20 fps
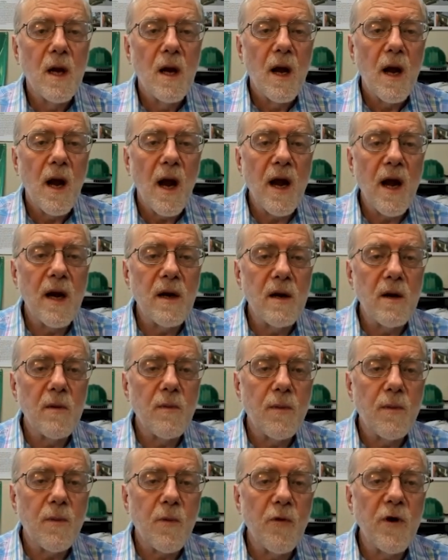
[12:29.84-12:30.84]
And
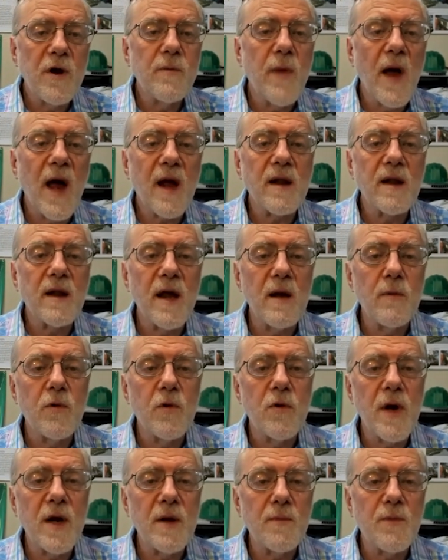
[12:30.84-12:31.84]
the Greenback
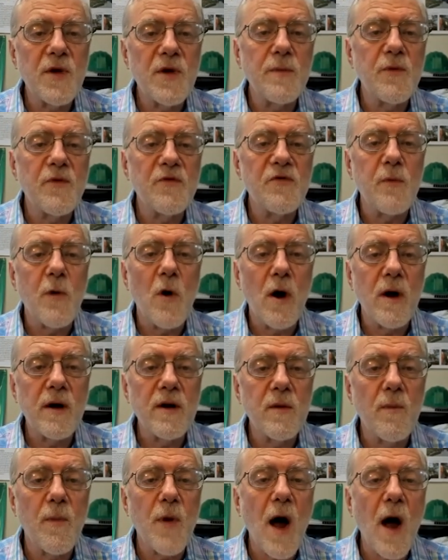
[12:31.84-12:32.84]
Labor and People's Party,
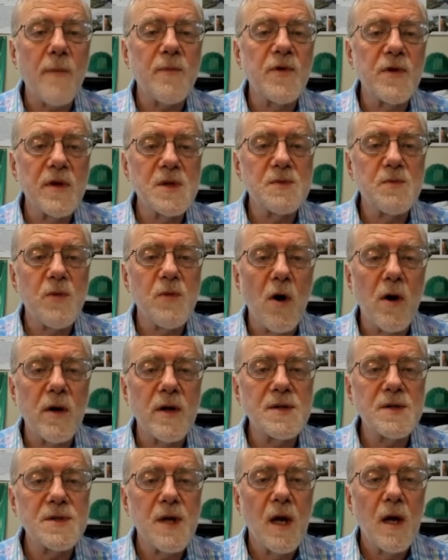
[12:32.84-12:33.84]
the populist
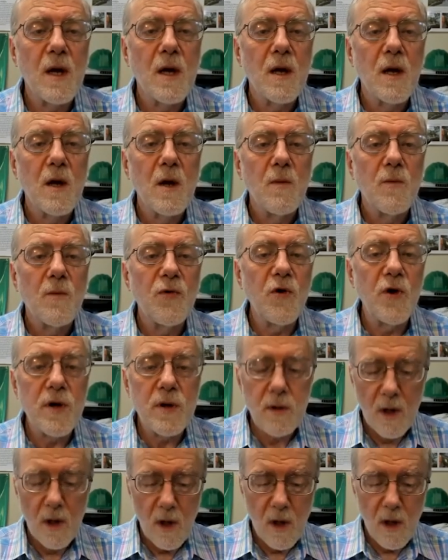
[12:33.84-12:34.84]
parties, put
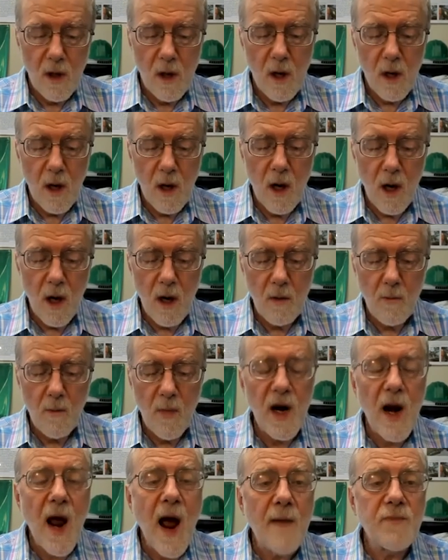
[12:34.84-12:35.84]

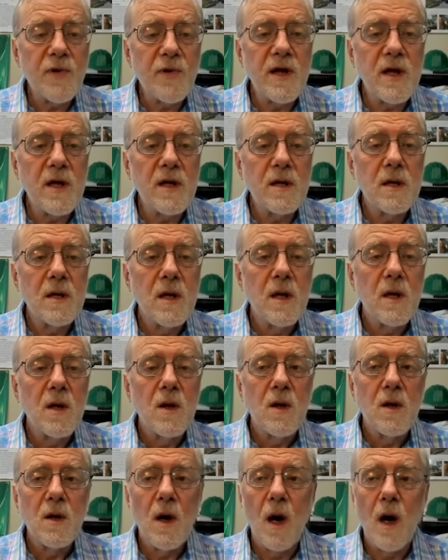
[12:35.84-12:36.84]
monopoly,
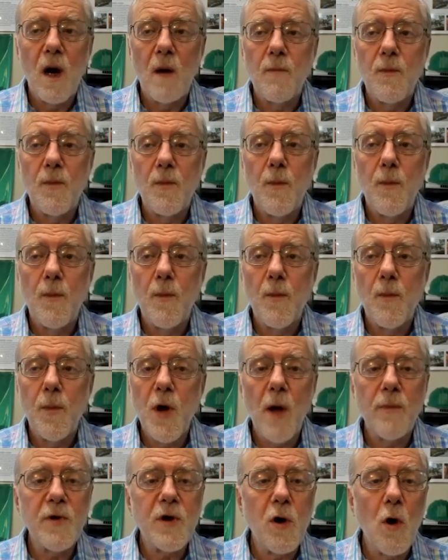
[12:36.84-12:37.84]

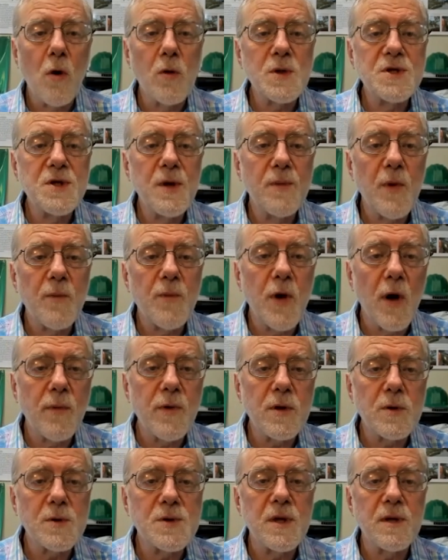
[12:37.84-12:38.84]
public ownership of
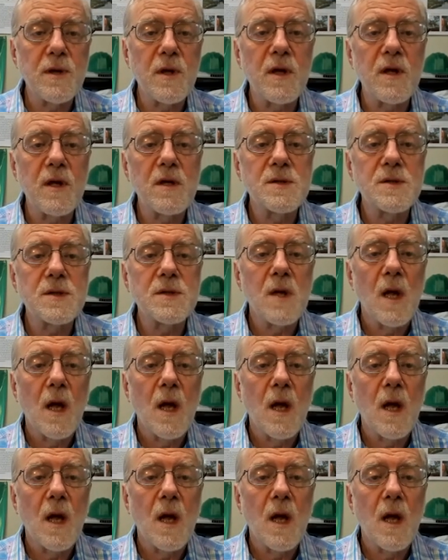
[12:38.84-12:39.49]
public utilities,